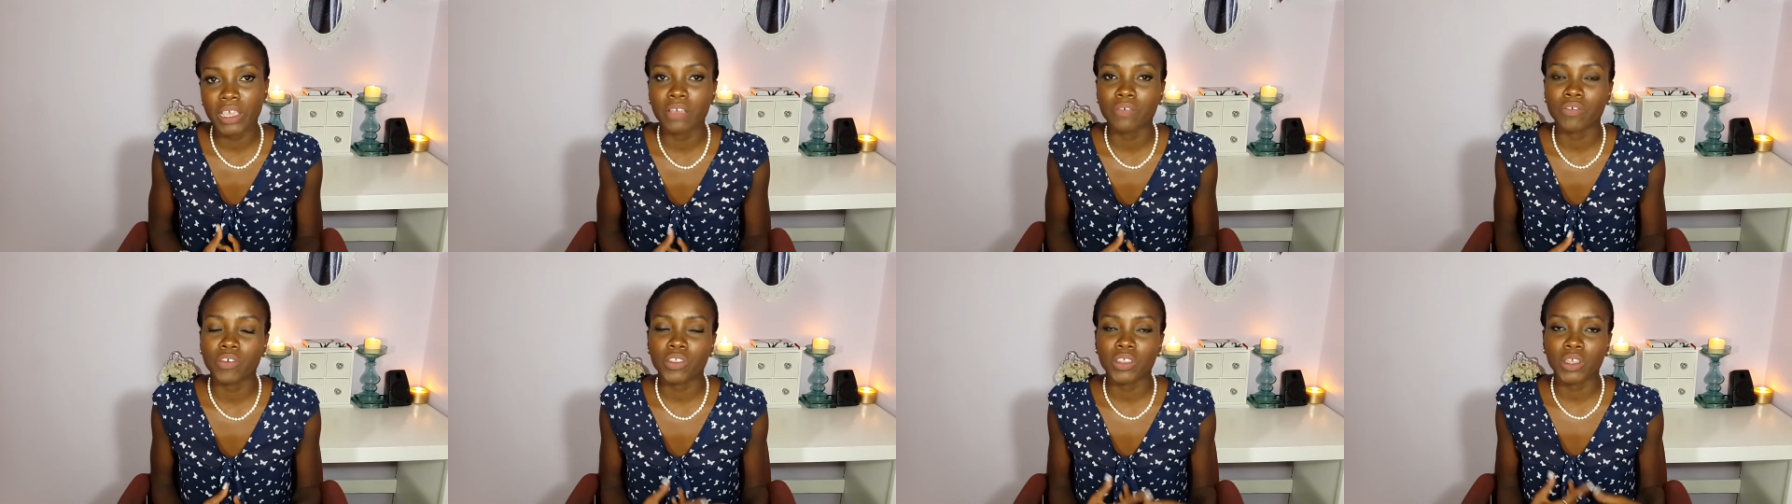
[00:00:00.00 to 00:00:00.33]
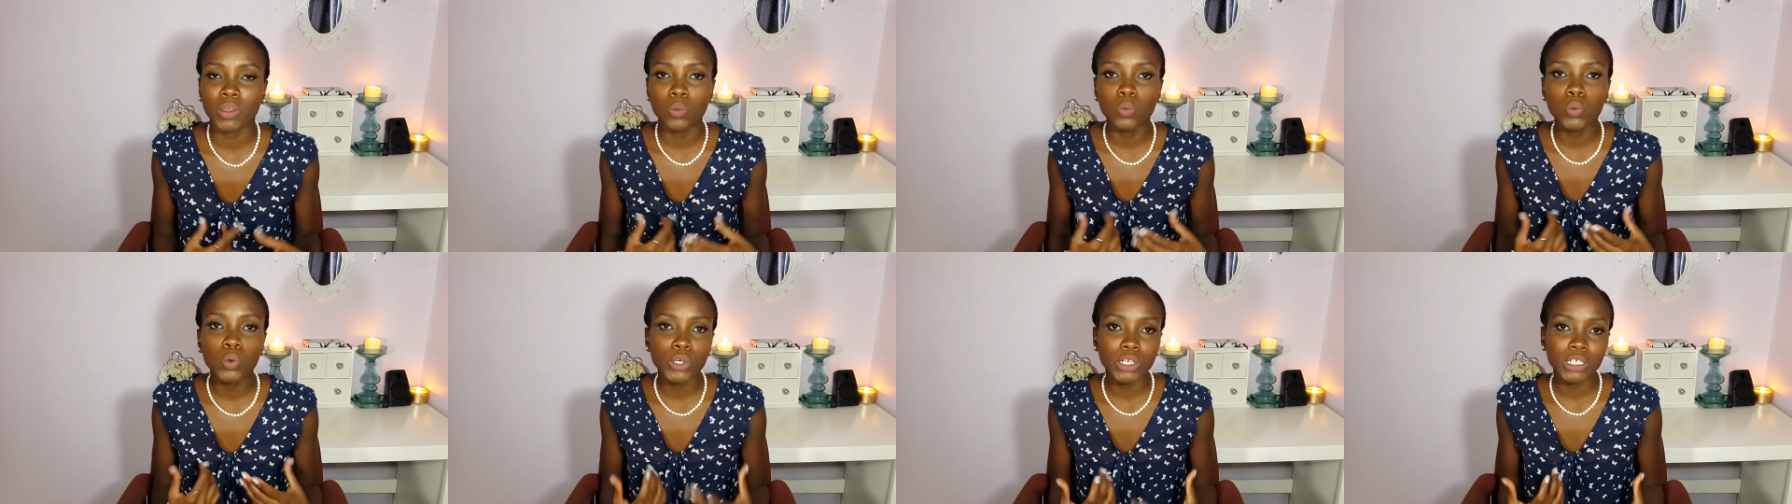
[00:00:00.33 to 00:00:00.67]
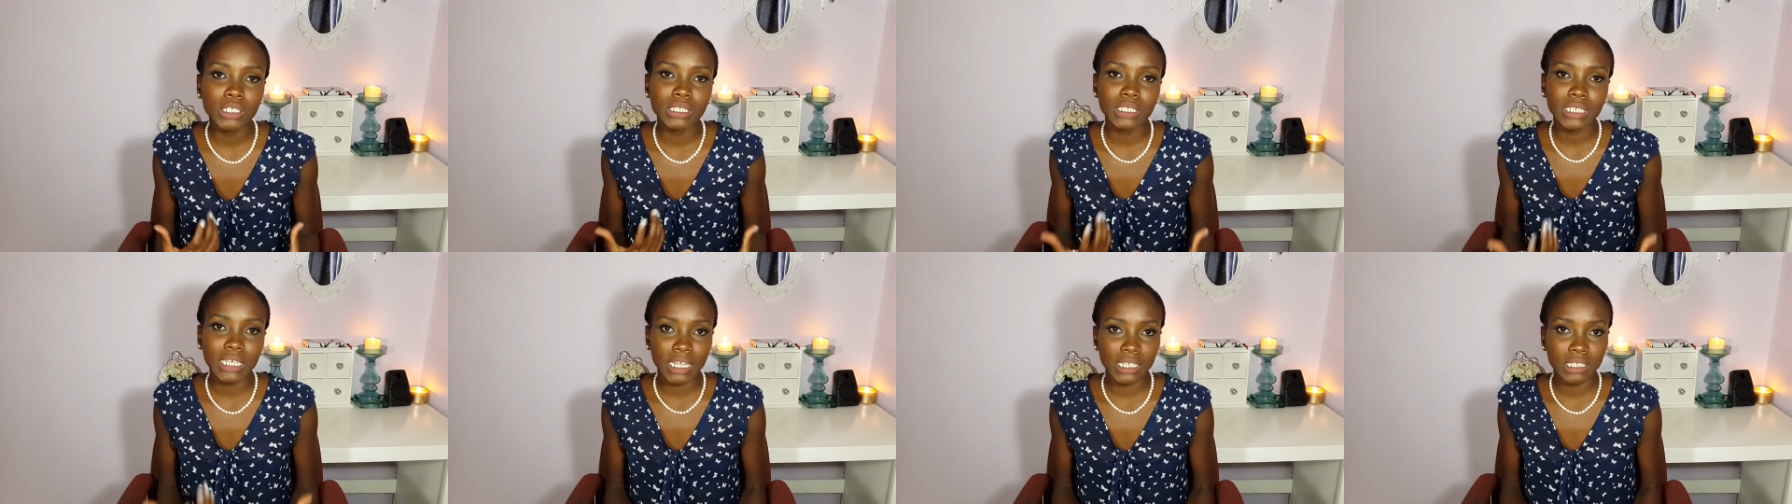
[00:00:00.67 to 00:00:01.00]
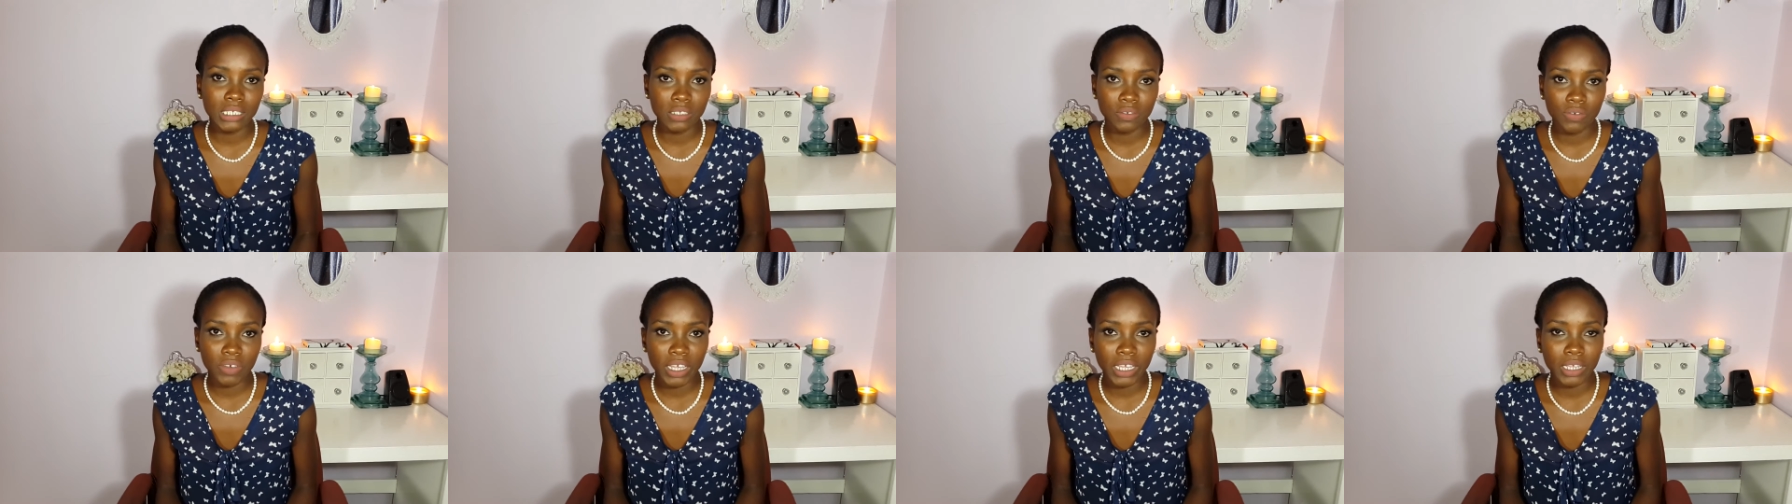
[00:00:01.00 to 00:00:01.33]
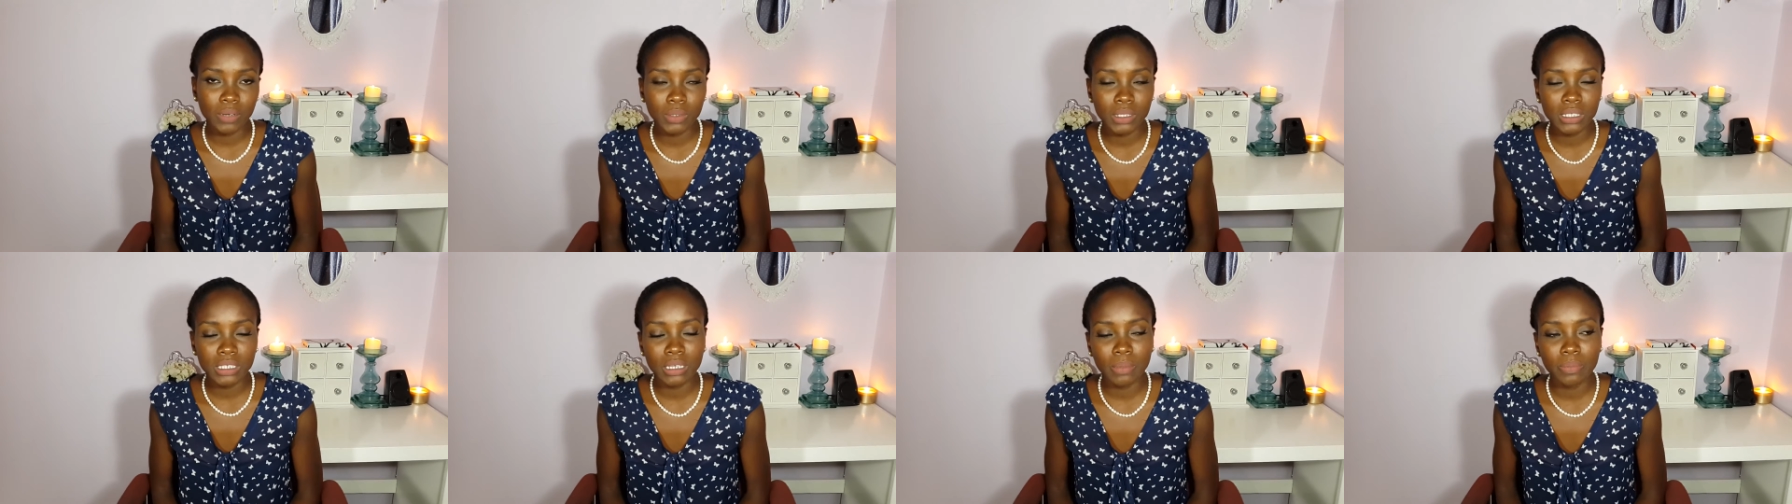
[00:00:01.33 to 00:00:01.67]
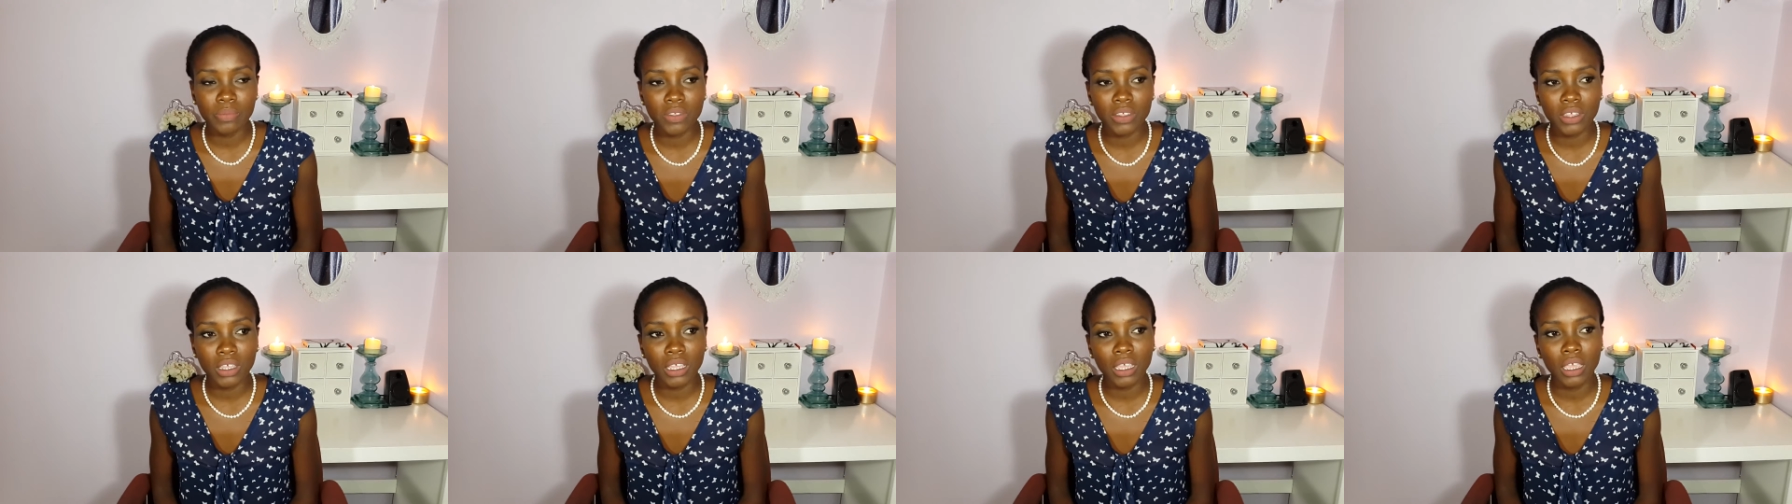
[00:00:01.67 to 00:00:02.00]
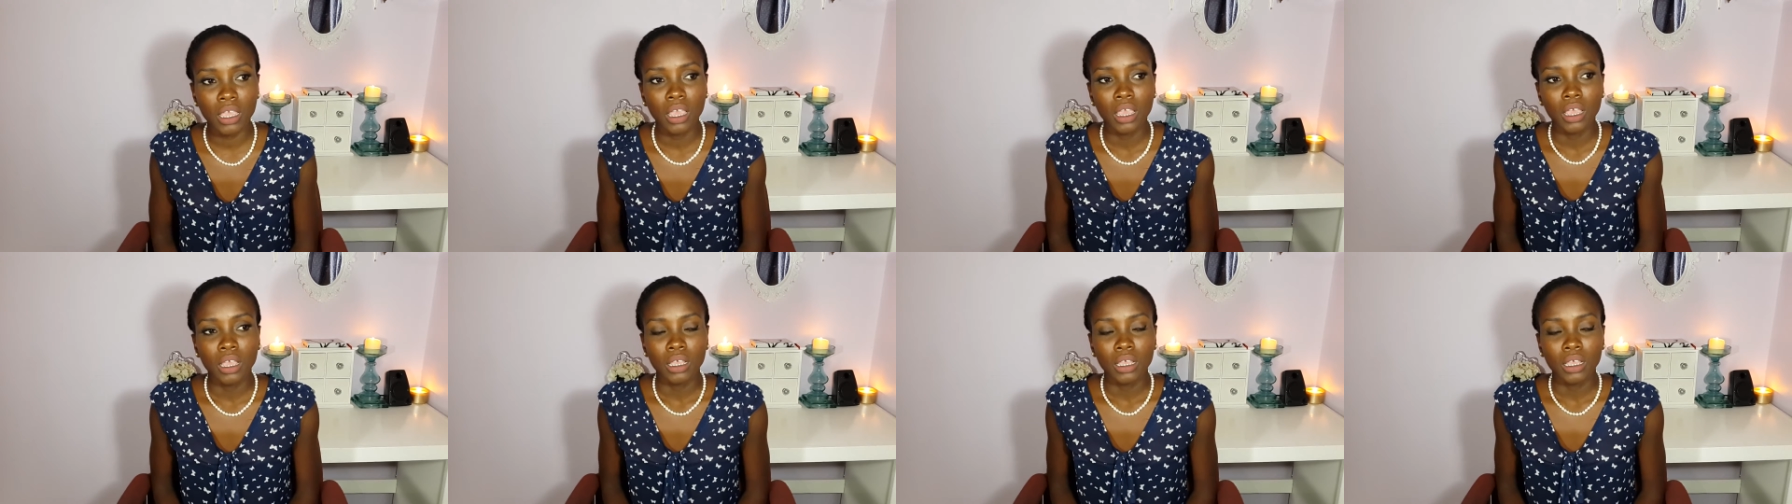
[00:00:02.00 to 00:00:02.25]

ever they weren't satisfied with something.